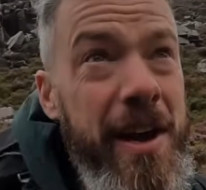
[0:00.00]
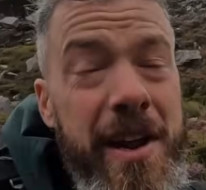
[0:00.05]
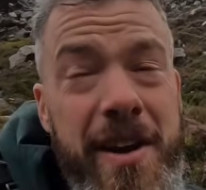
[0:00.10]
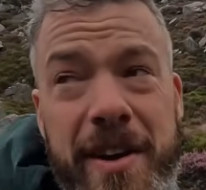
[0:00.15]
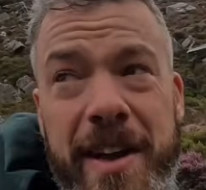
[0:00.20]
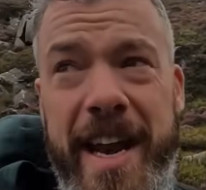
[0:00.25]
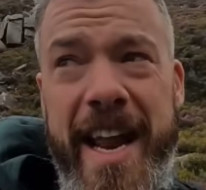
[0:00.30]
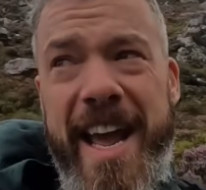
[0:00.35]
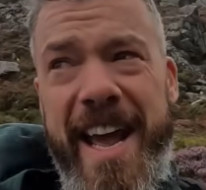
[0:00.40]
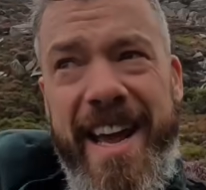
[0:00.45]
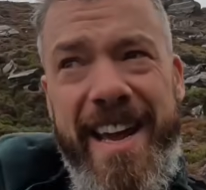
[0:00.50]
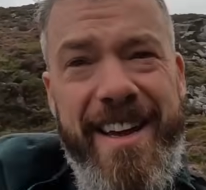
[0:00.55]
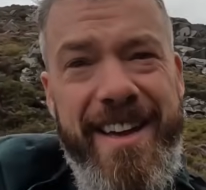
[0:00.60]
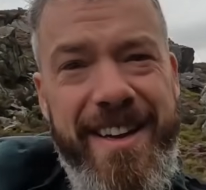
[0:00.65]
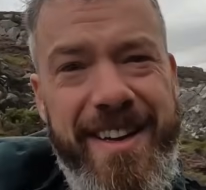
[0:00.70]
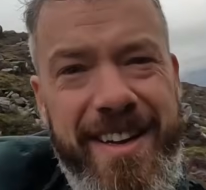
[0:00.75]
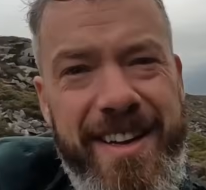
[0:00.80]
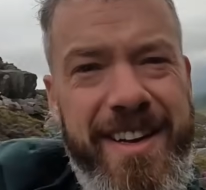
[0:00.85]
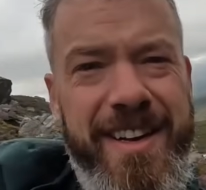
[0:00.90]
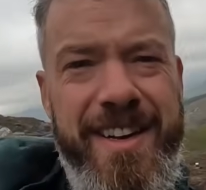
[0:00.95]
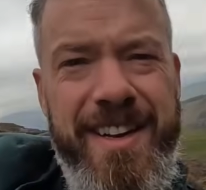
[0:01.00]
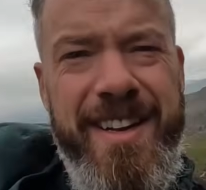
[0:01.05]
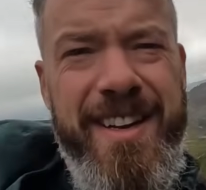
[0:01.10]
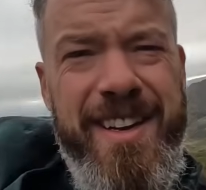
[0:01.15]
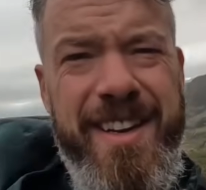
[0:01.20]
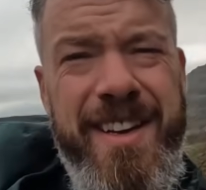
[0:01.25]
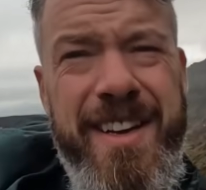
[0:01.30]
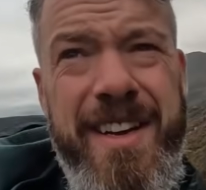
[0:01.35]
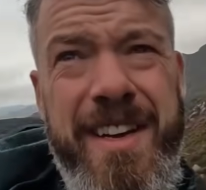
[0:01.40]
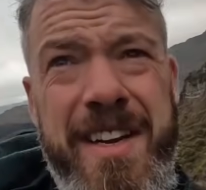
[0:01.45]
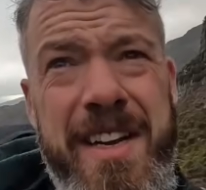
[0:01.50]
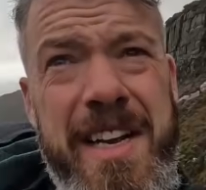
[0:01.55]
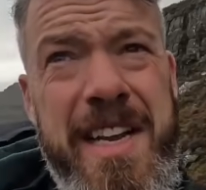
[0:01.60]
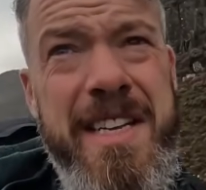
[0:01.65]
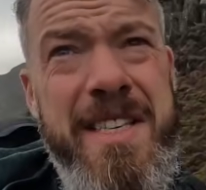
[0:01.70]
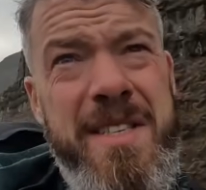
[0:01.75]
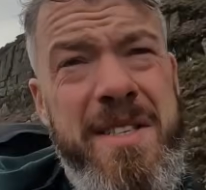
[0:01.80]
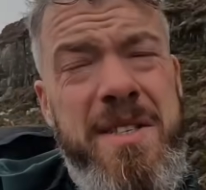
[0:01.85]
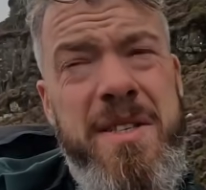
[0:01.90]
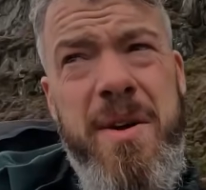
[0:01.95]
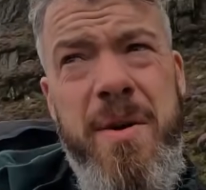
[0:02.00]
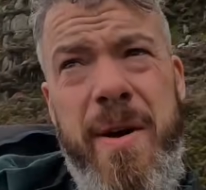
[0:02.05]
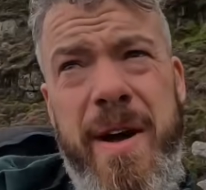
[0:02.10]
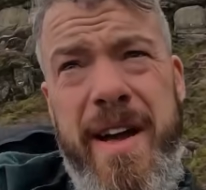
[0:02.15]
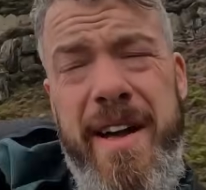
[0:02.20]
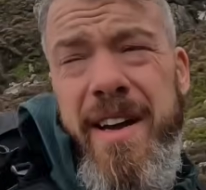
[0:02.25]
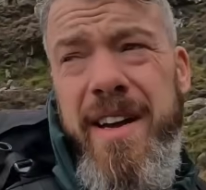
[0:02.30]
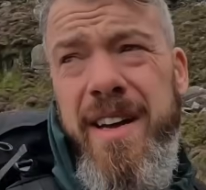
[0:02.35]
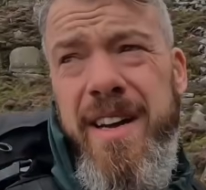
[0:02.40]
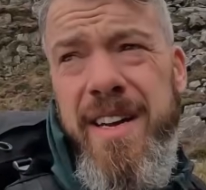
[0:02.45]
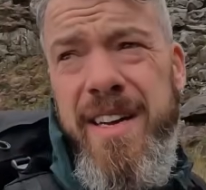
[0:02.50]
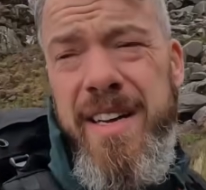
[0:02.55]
Look at it. Listen to it.